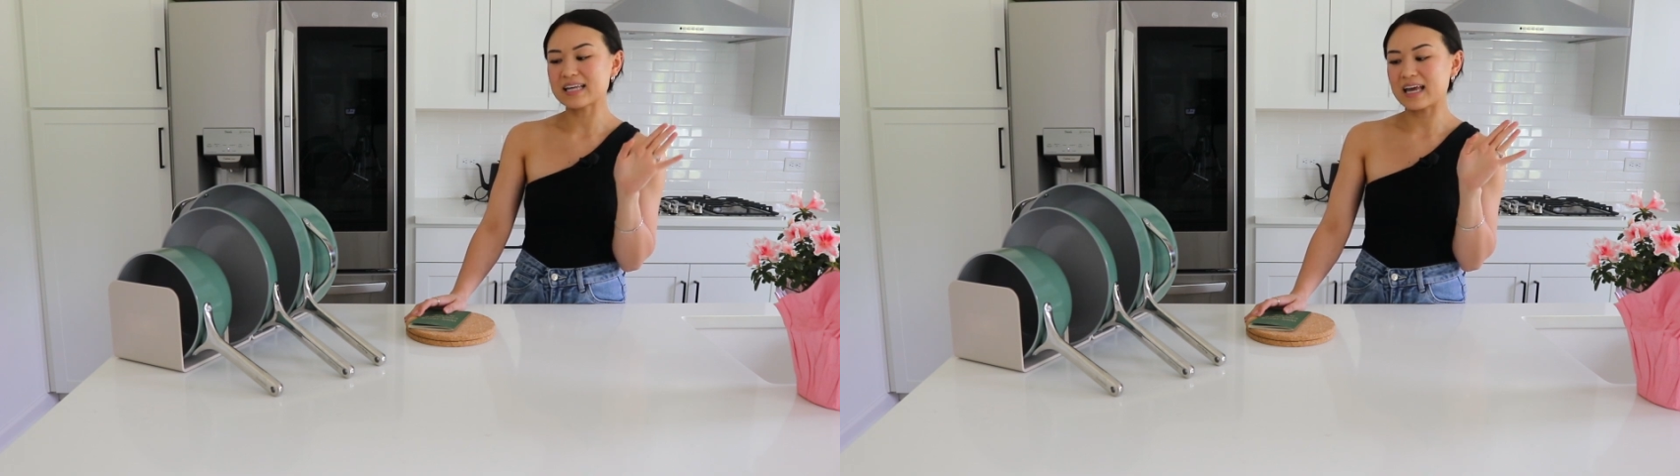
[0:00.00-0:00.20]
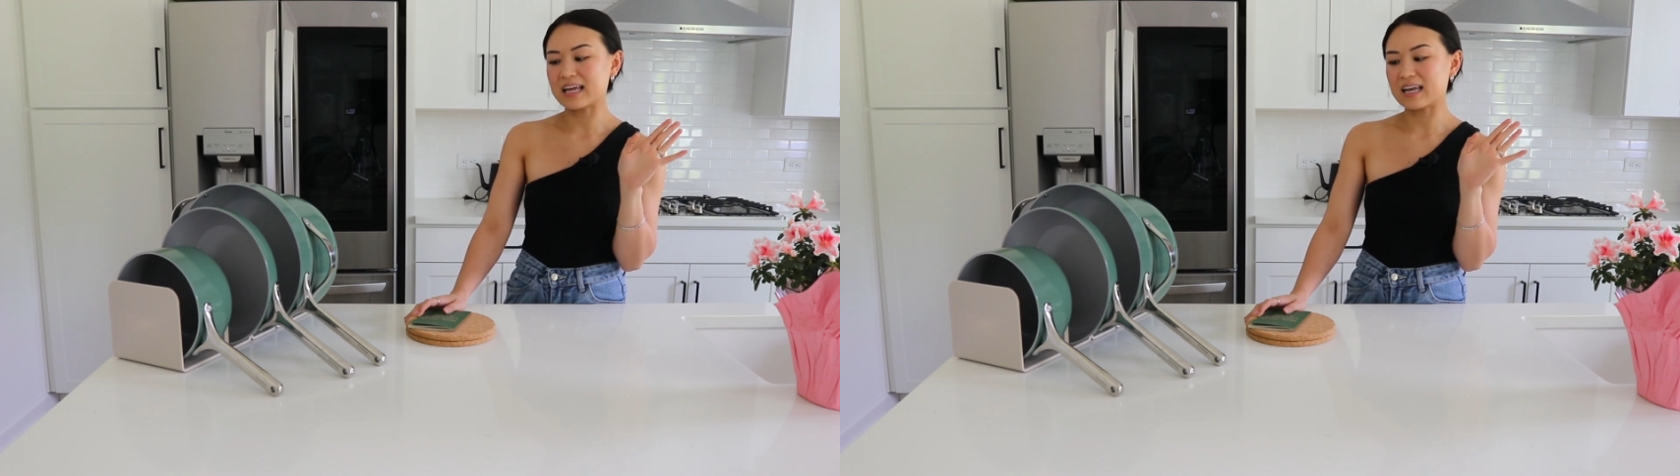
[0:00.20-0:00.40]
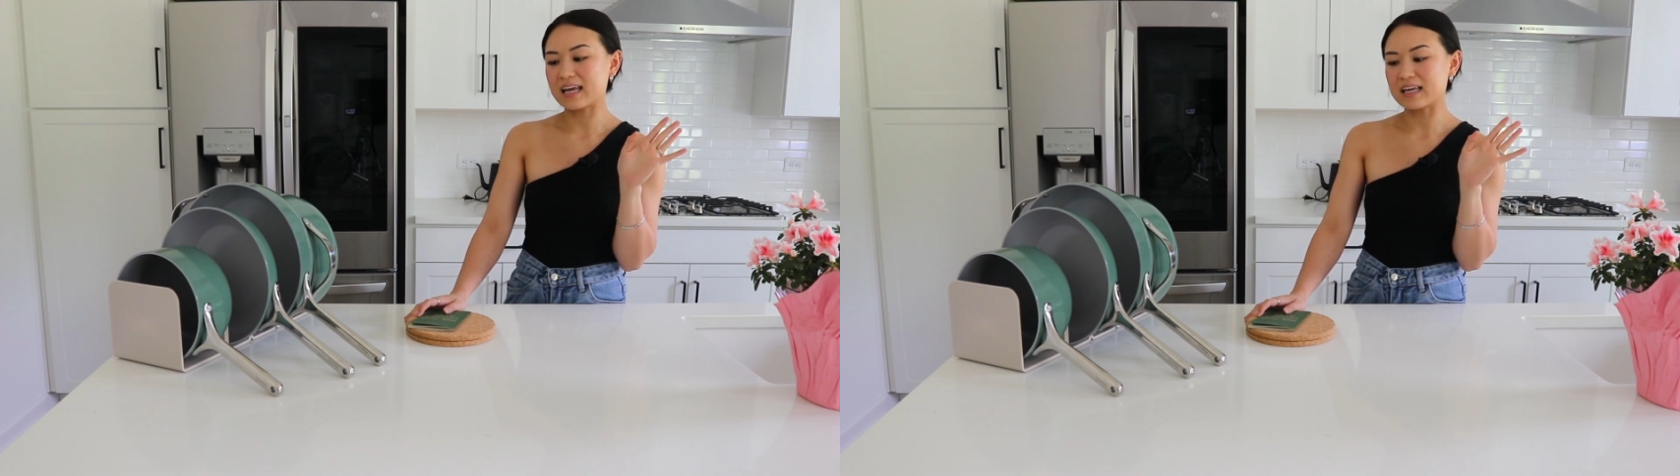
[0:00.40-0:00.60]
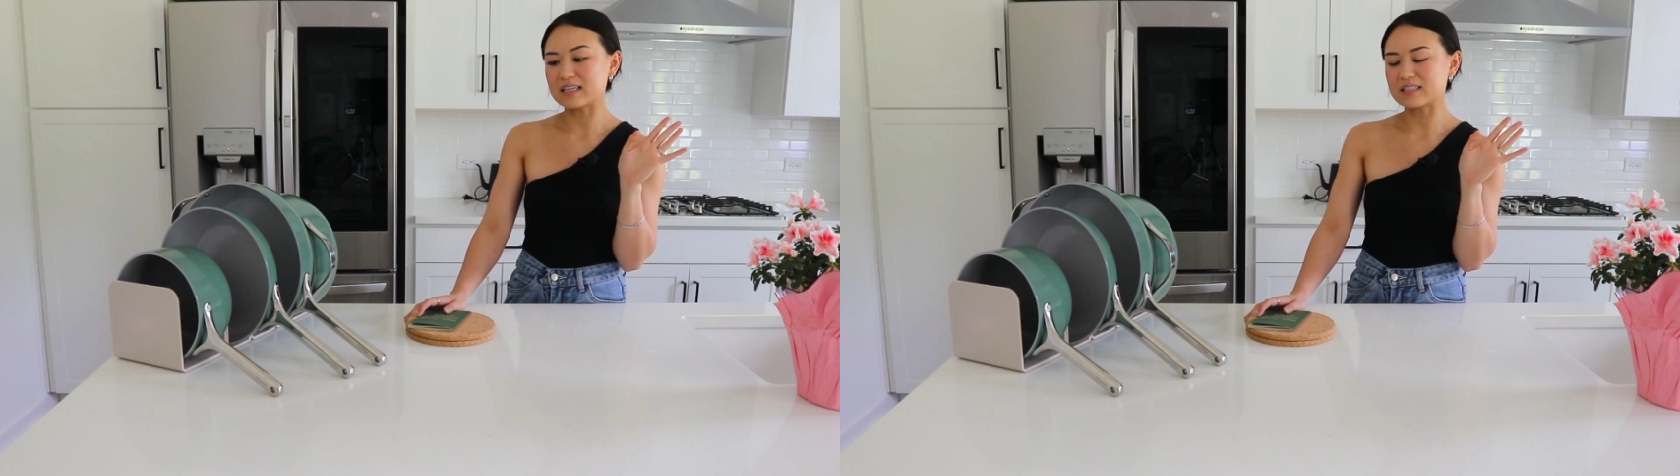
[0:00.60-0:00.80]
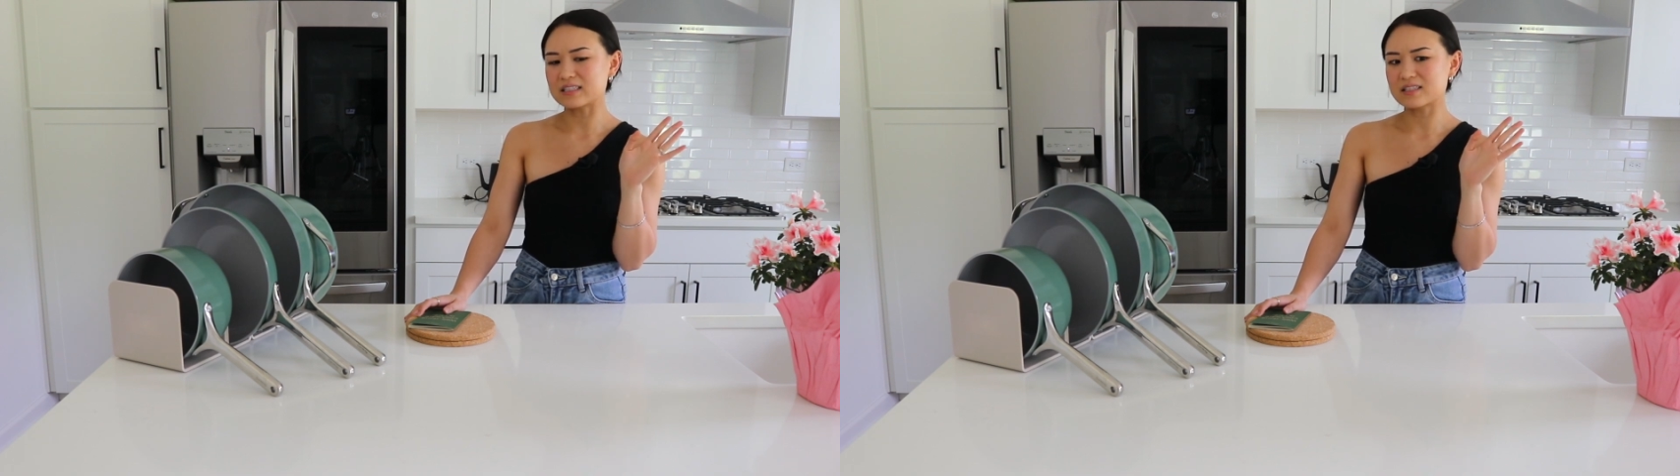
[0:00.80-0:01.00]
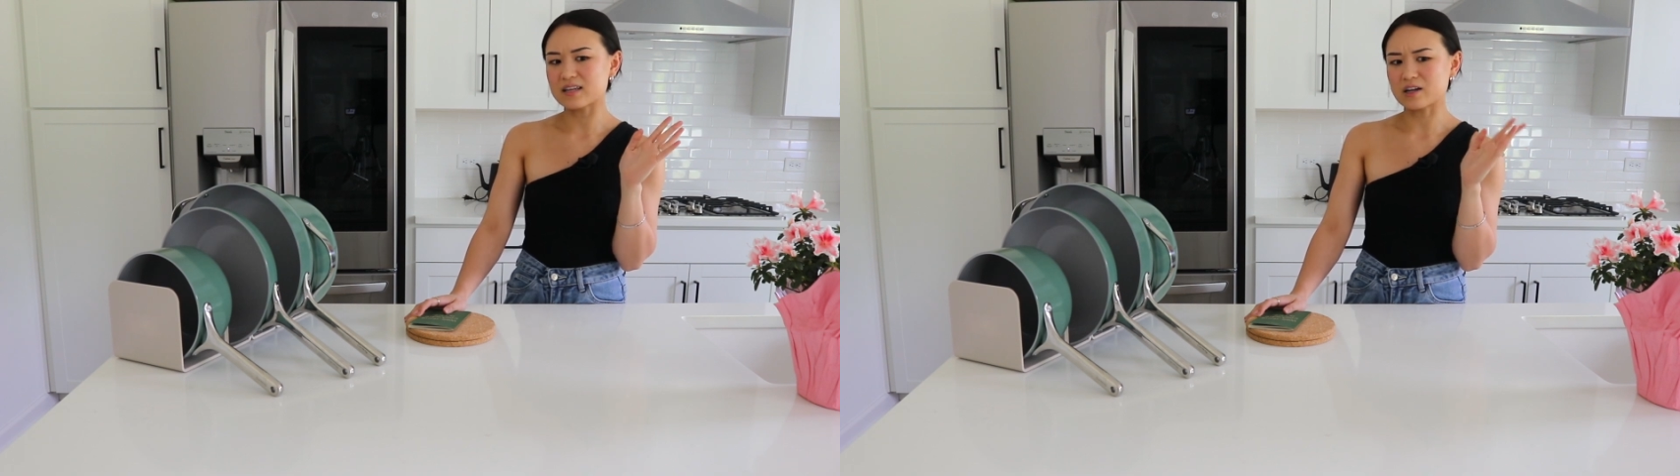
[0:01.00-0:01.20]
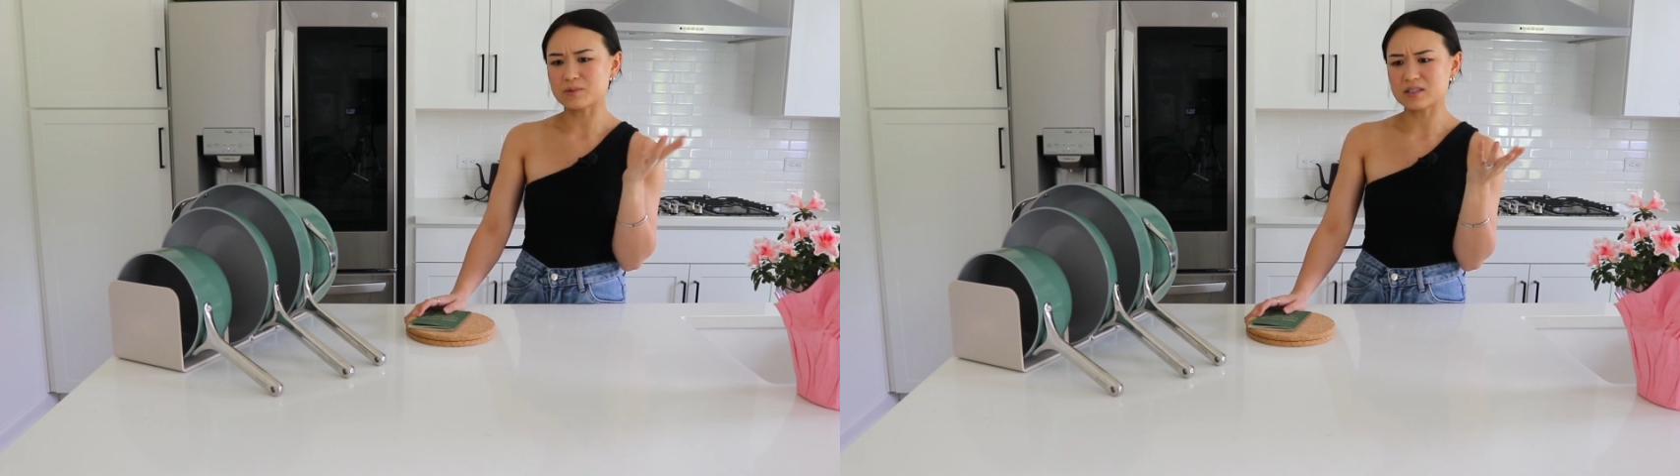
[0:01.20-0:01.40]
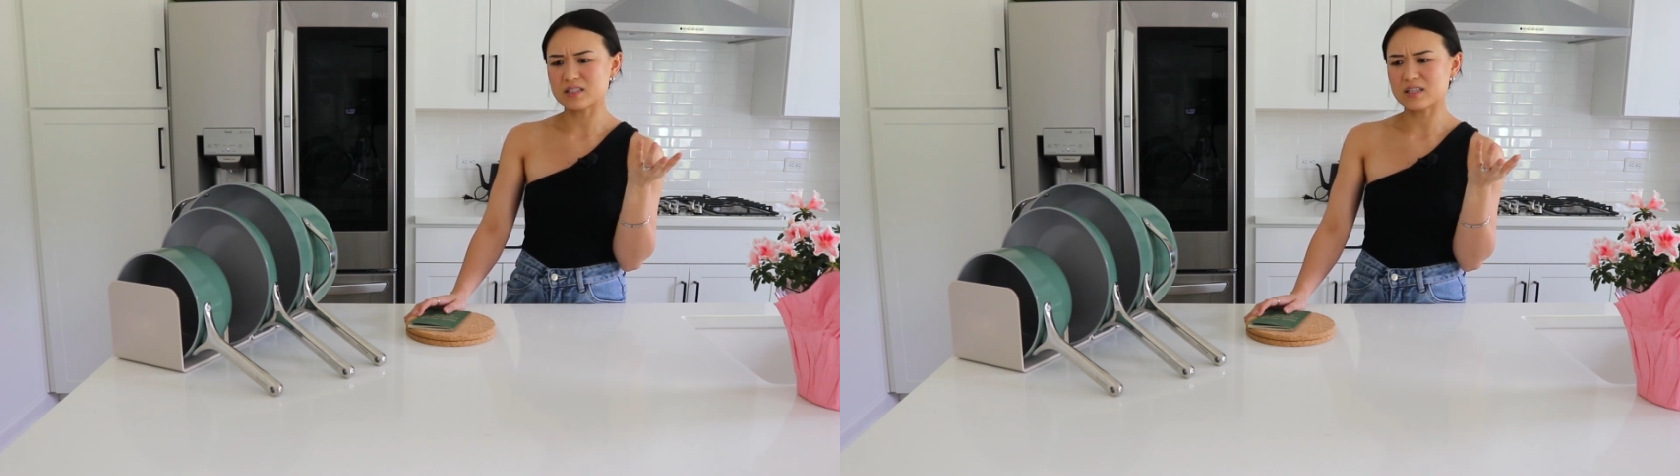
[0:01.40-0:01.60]
It is, I was
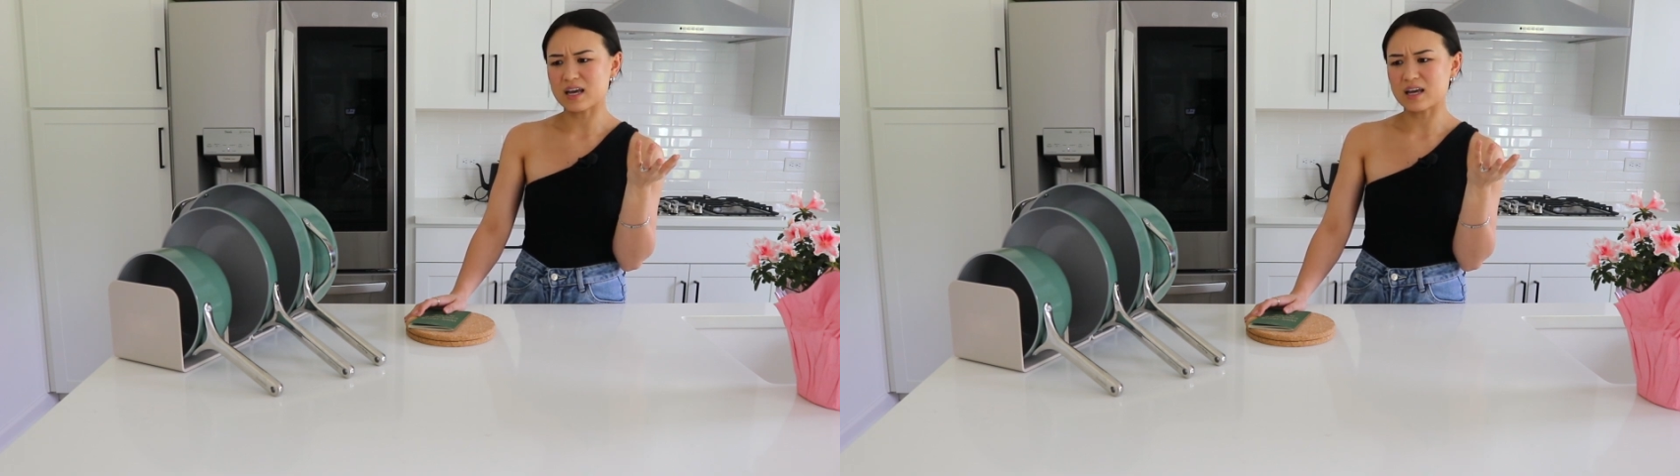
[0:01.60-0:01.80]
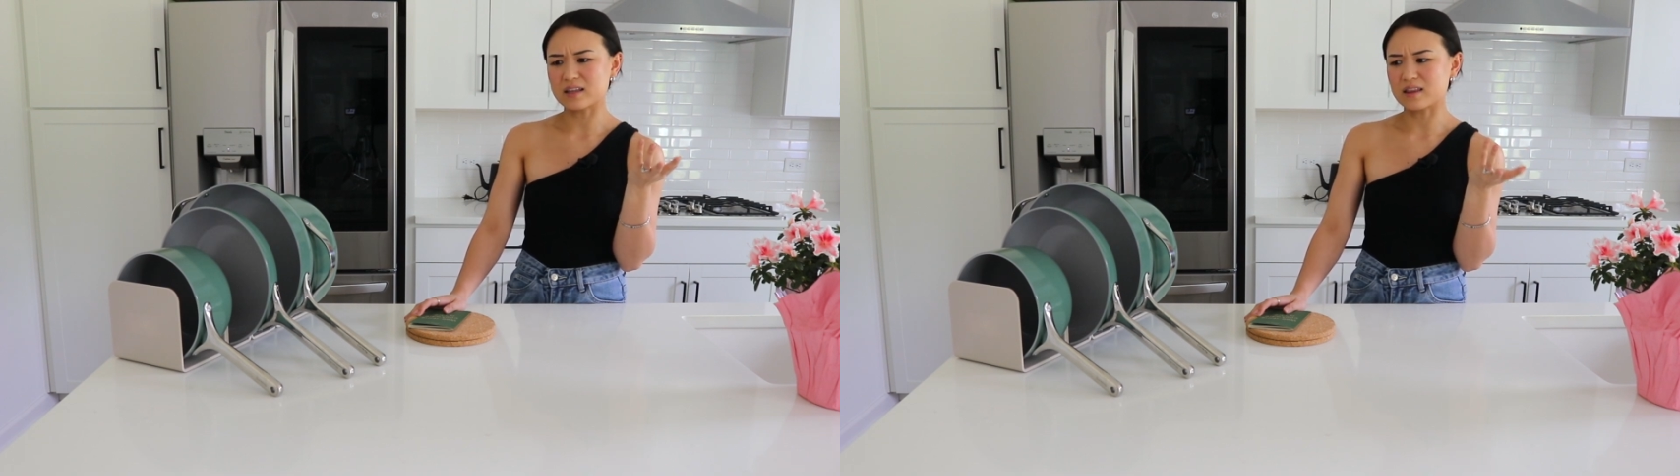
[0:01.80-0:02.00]
about to say